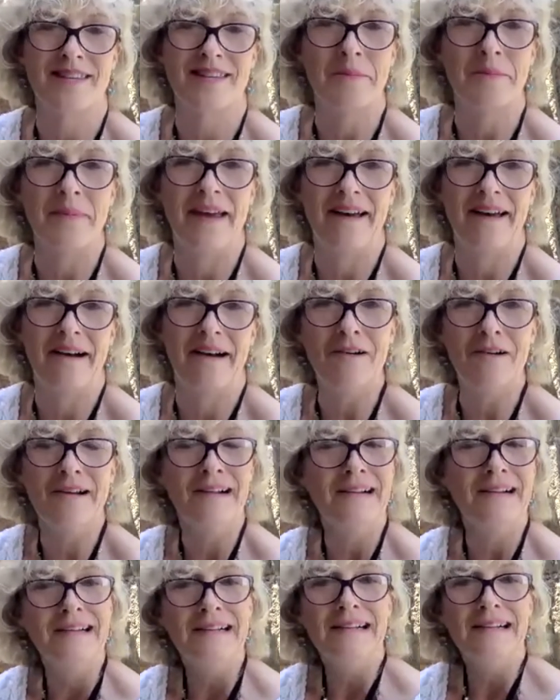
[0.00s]
somehow,
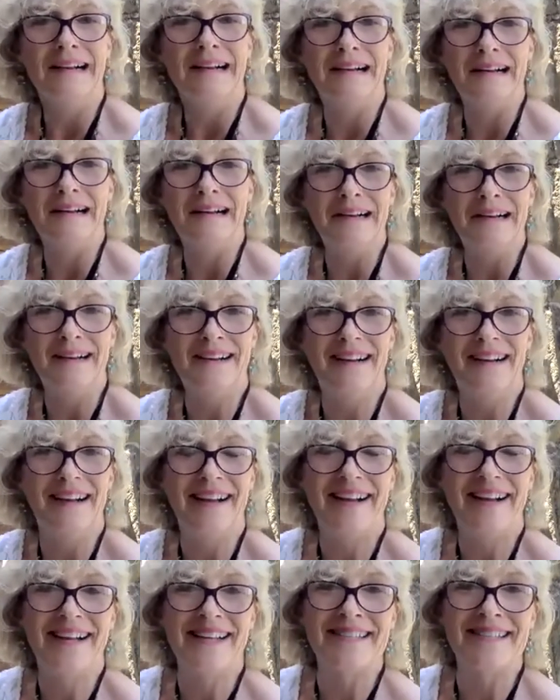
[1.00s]
uh,
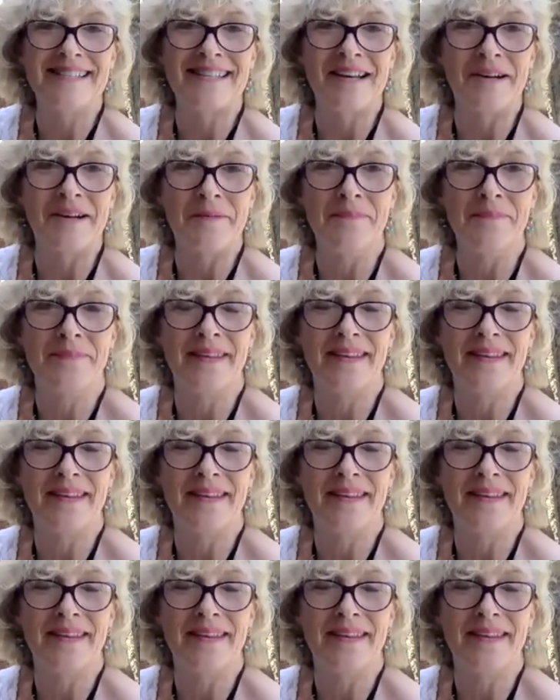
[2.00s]
and um,